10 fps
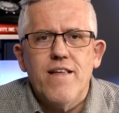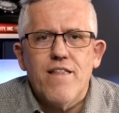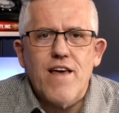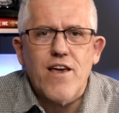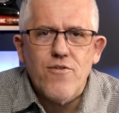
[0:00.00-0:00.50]

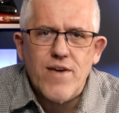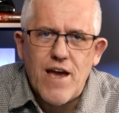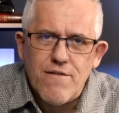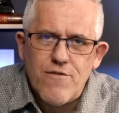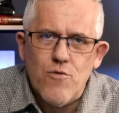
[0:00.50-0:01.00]
Thank you
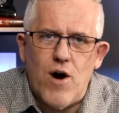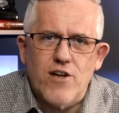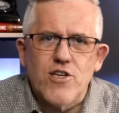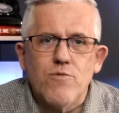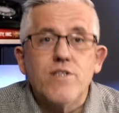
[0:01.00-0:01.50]
again for
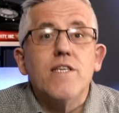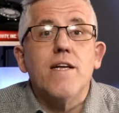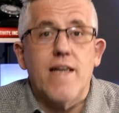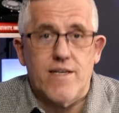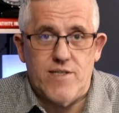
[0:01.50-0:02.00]
watching. We'll see
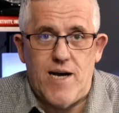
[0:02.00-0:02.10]
you next